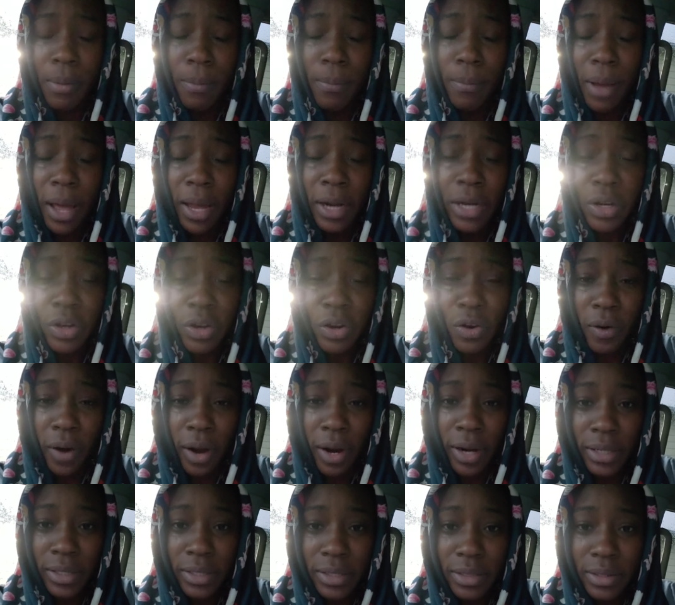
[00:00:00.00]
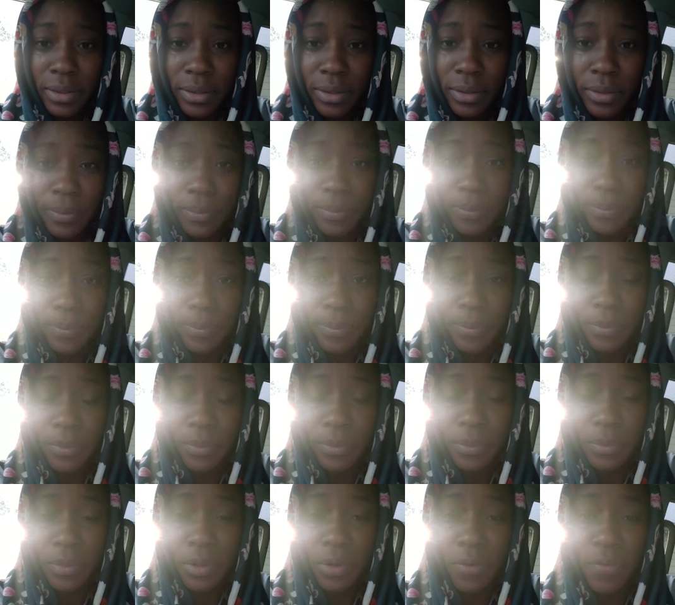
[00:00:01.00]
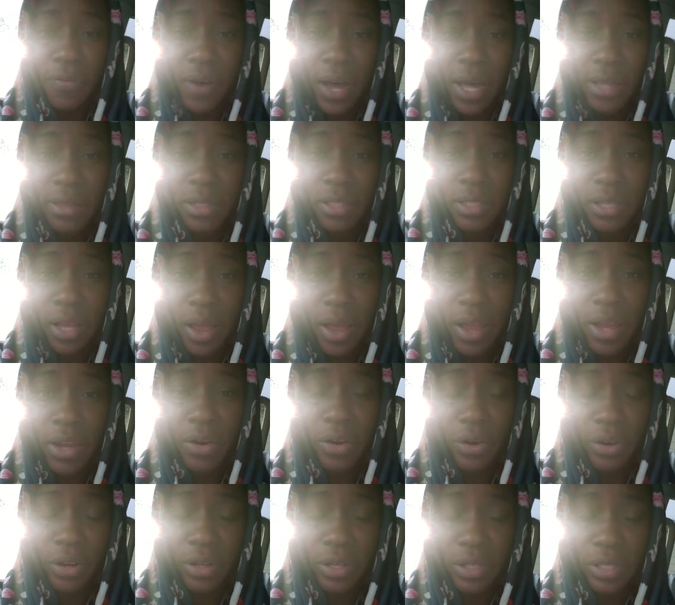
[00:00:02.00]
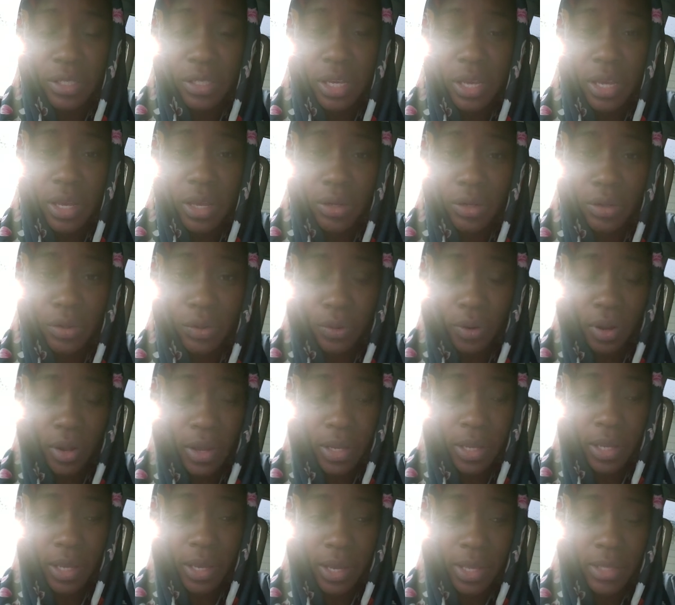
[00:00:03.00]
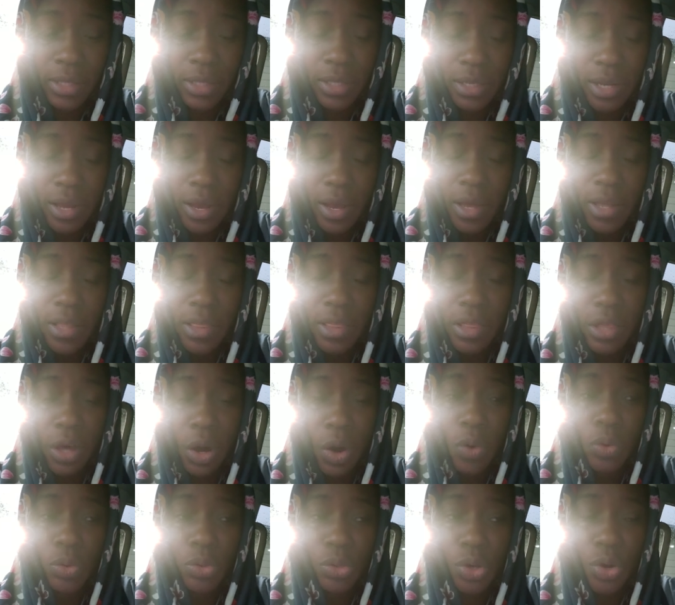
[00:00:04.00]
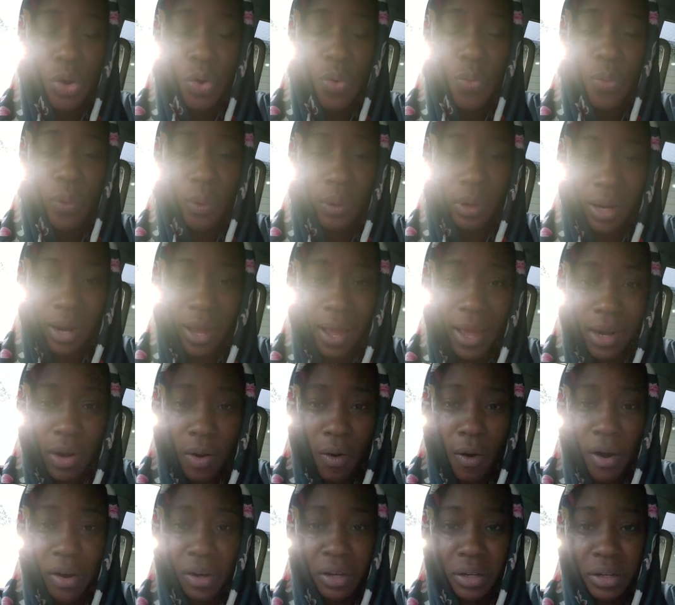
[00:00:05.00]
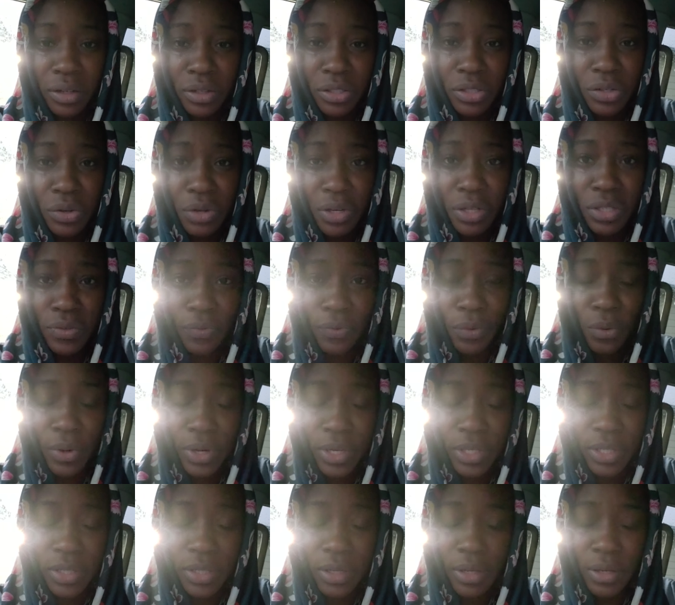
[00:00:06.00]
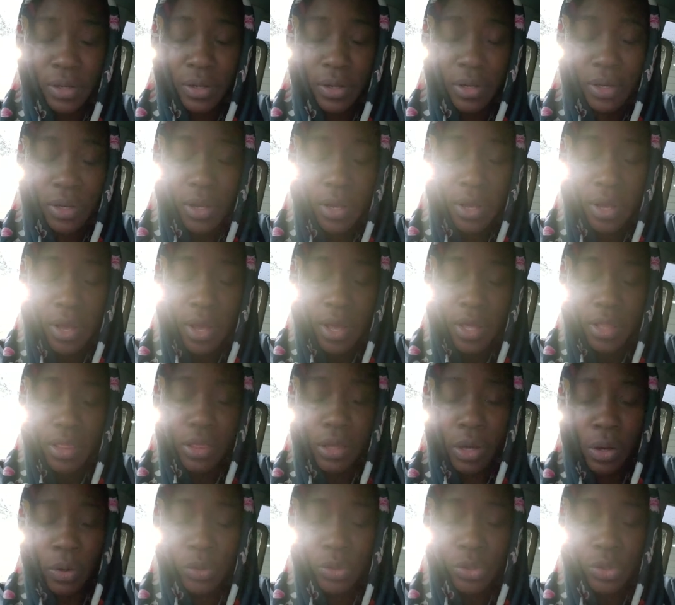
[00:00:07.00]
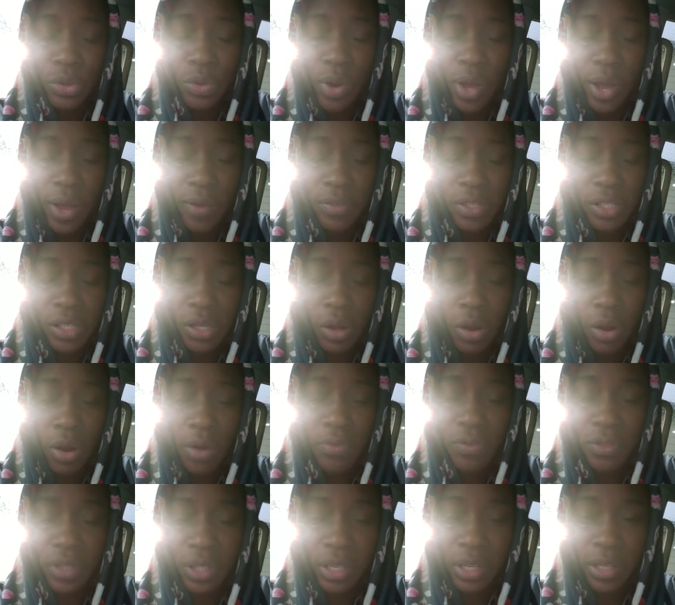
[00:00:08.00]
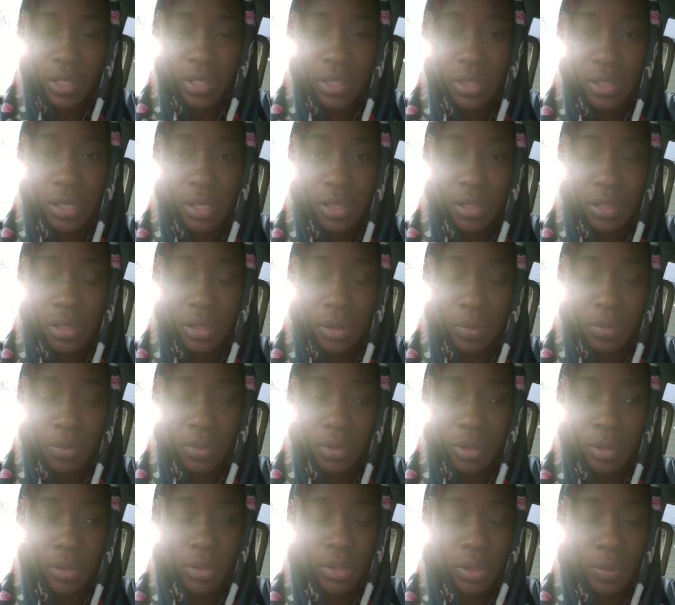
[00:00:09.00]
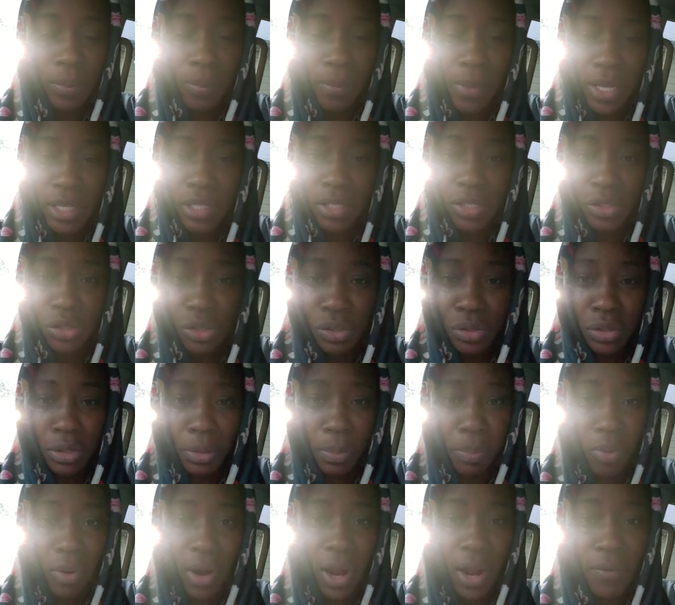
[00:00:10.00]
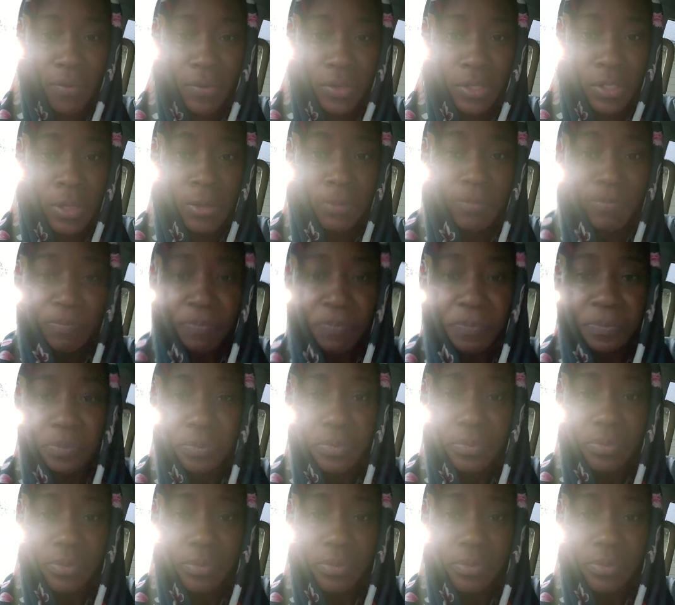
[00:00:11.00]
Body of Christ, the Father's anger is kindled against those who will not hearken unto his voice. Those who have scoffed against the, the, the messengers, the prophets,